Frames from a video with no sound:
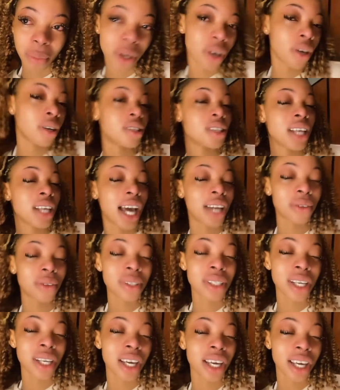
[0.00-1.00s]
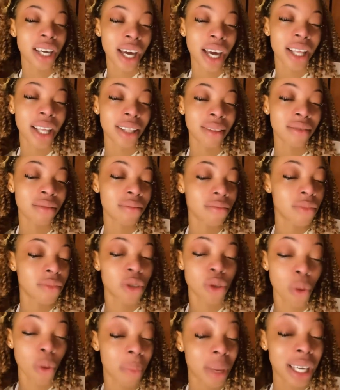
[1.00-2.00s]
because I don't say here
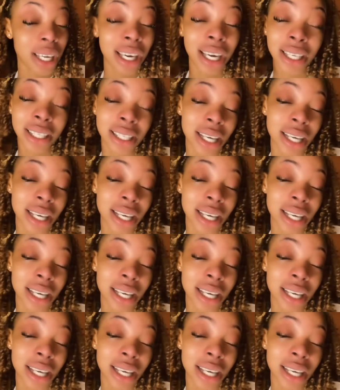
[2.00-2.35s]
so many